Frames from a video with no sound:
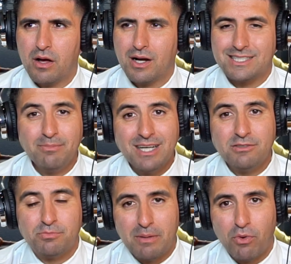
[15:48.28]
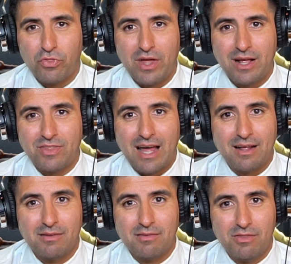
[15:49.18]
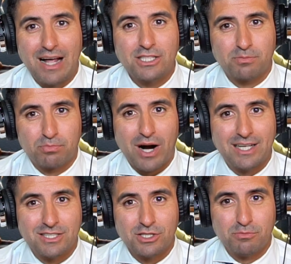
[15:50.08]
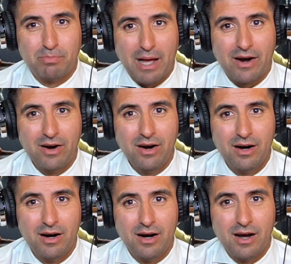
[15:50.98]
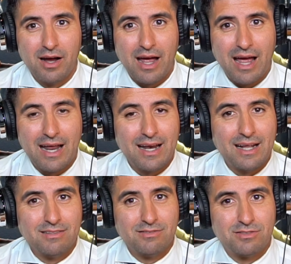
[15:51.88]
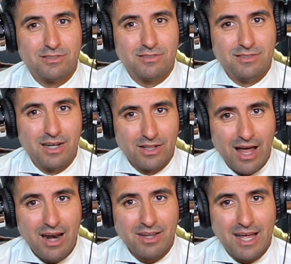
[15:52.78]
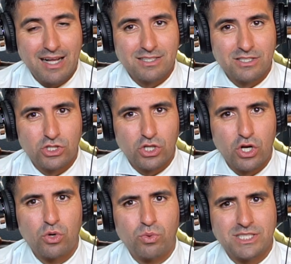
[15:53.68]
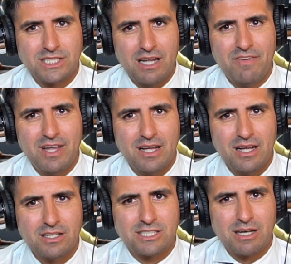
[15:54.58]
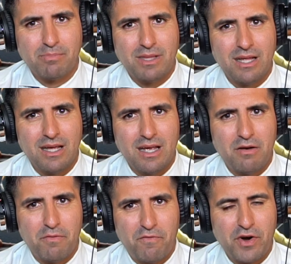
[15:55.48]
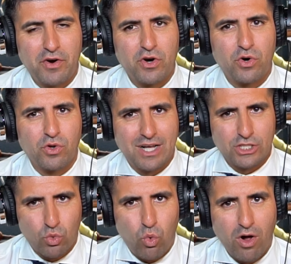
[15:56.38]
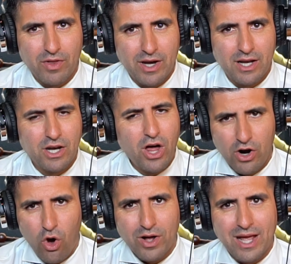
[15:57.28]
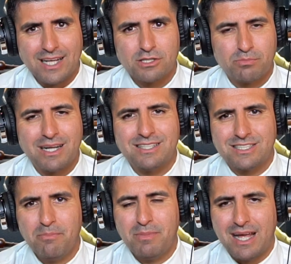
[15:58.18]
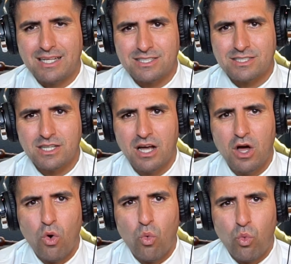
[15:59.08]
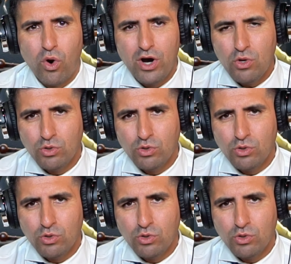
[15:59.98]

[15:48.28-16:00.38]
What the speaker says: because sometimes people think that less price is better, and in a lot of cases you're receiving something inferior or less quality. Not in all cases, but in some cases. Where do you